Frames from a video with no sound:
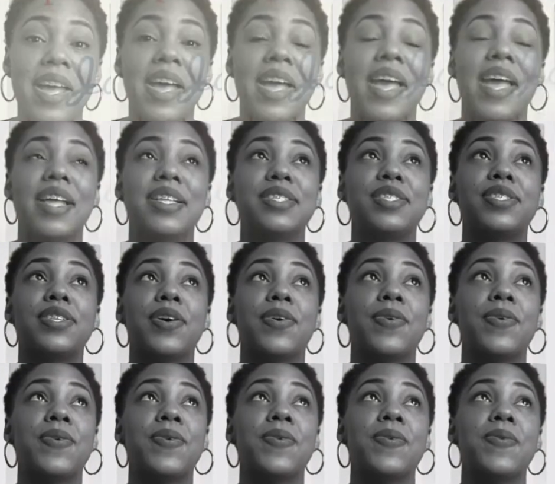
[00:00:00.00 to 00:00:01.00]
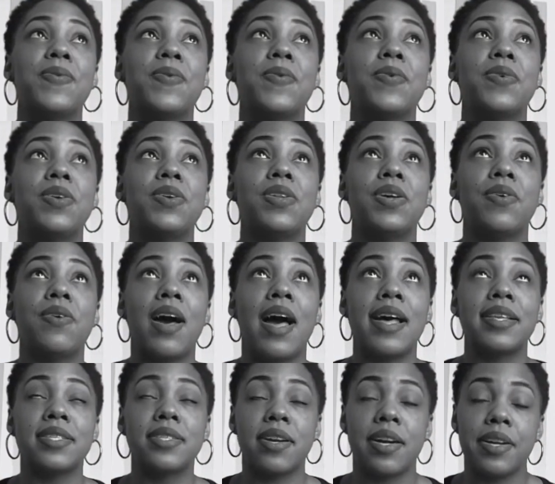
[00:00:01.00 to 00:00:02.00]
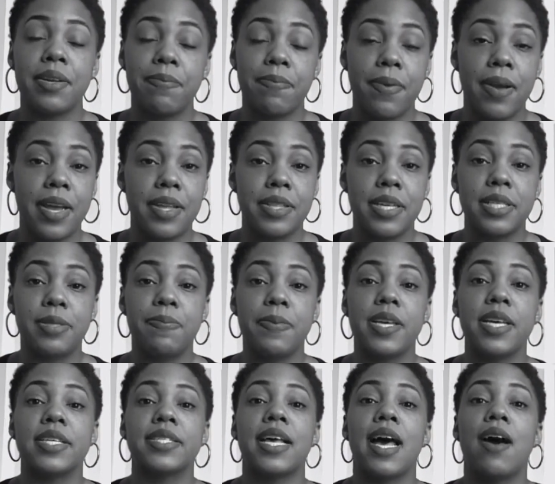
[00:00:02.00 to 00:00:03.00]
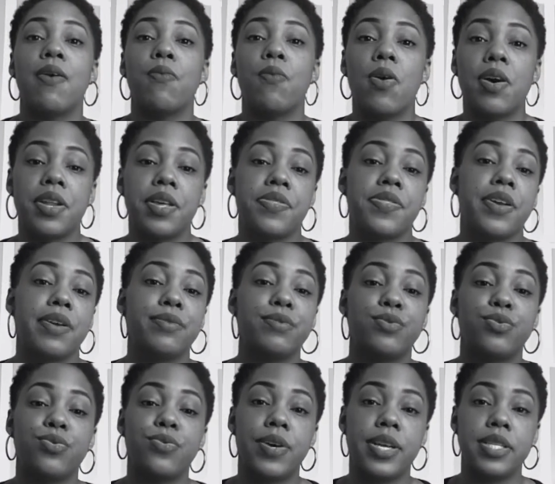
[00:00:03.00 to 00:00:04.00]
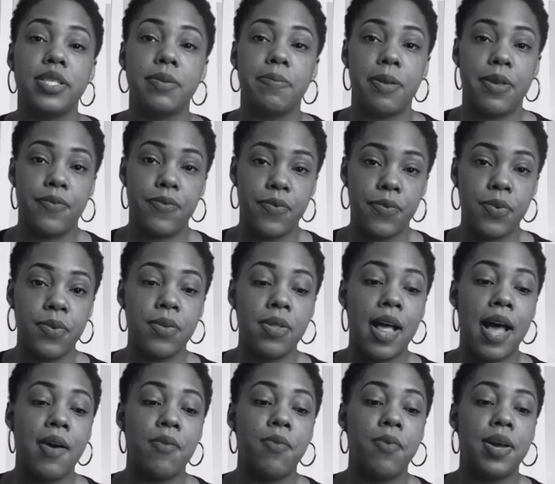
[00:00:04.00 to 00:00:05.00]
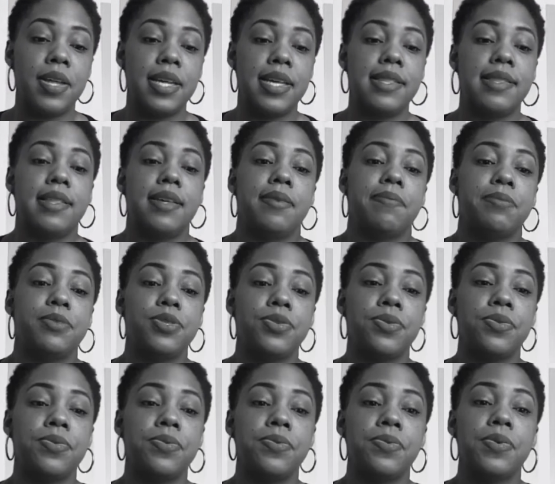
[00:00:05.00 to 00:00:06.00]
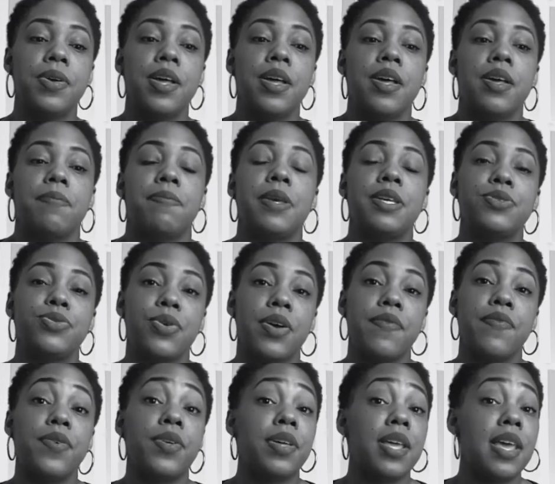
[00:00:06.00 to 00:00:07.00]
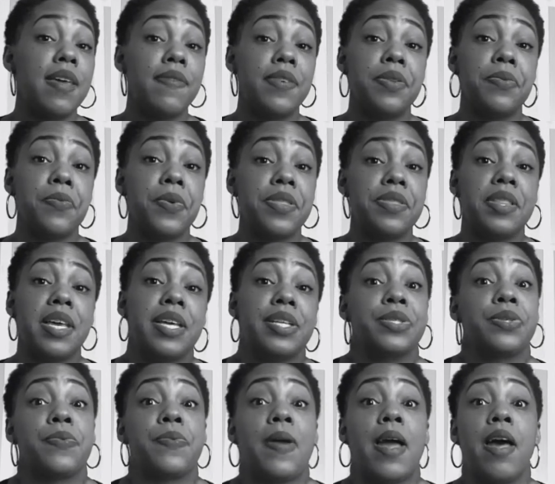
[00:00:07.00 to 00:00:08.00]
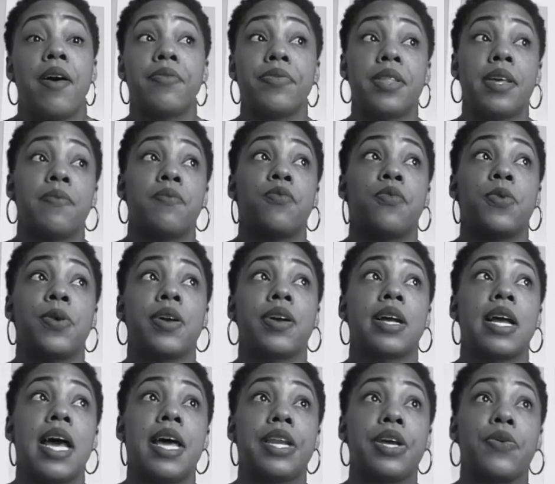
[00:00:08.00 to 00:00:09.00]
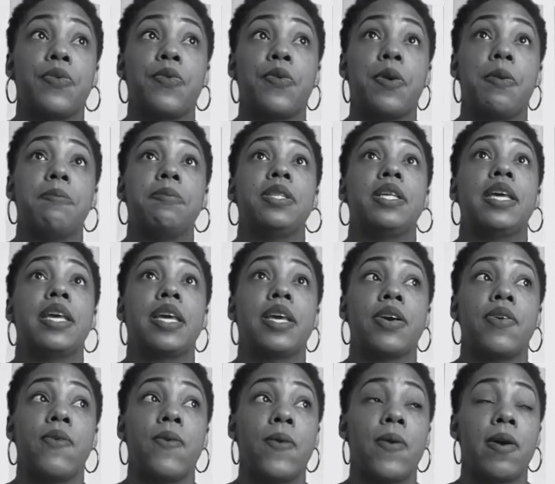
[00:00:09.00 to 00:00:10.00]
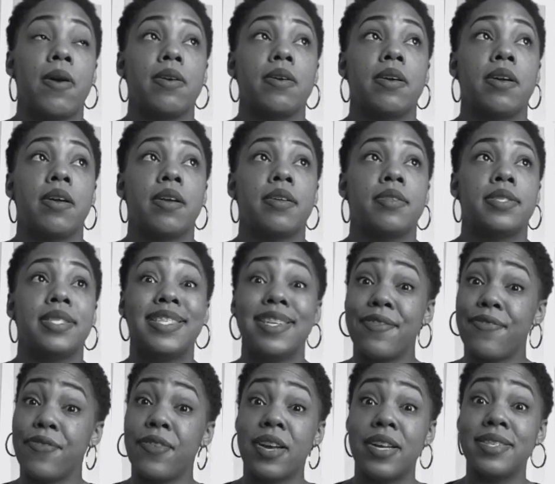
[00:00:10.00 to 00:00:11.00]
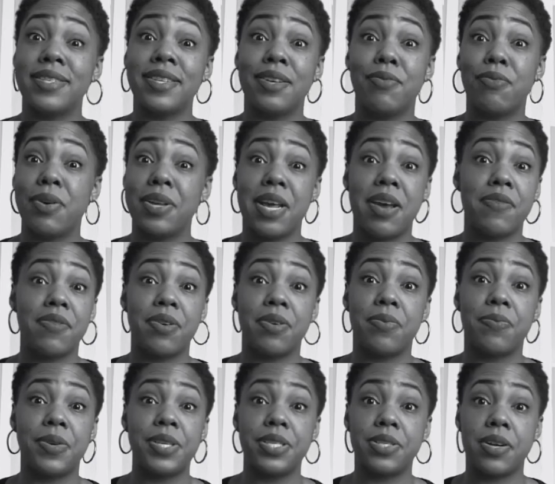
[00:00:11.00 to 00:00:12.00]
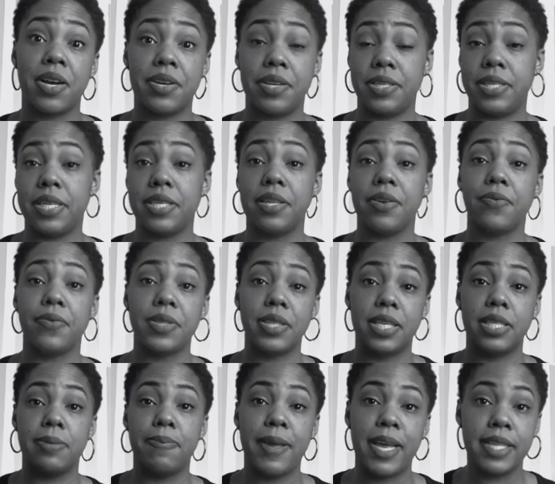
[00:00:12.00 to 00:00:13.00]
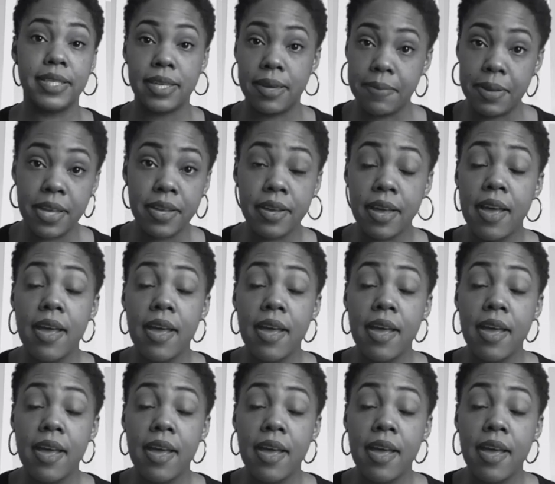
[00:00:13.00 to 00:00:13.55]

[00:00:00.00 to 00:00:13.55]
And so, I started praying this because I wanted their joy to be full. I wanted them to be joyful even when things around them were kind of crumbling or different whenever we started dealing with this pandemic.